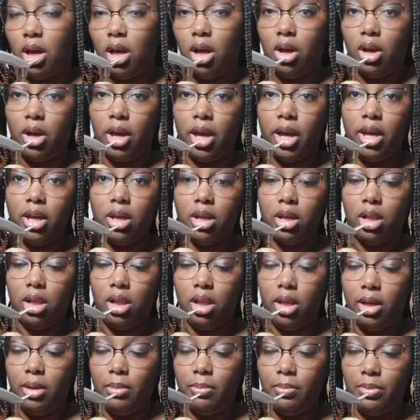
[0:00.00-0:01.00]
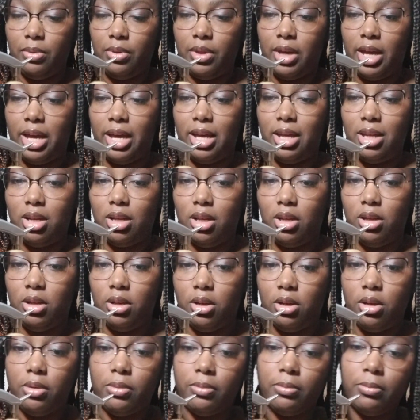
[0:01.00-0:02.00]
okay, clamp that
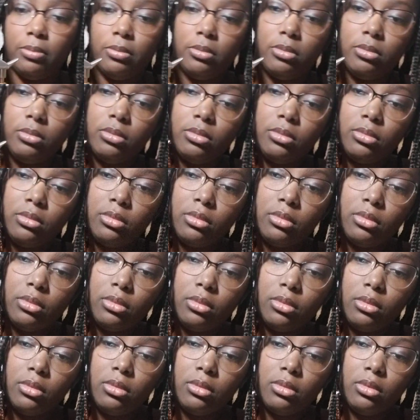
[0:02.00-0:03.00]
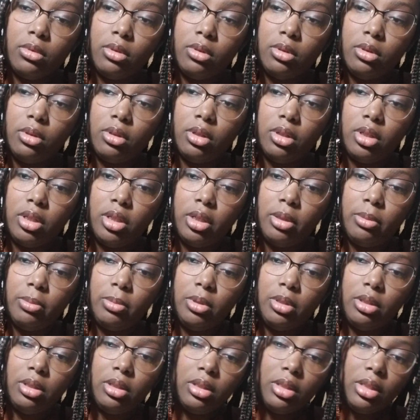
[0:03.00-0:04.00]
and get it up
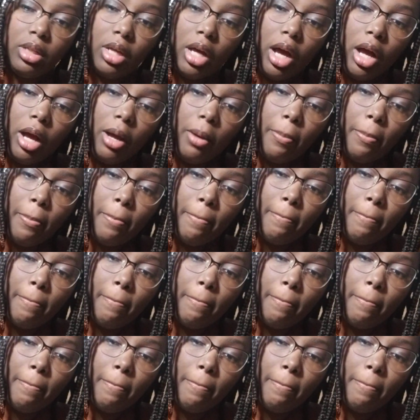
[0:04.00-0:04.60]
to the top.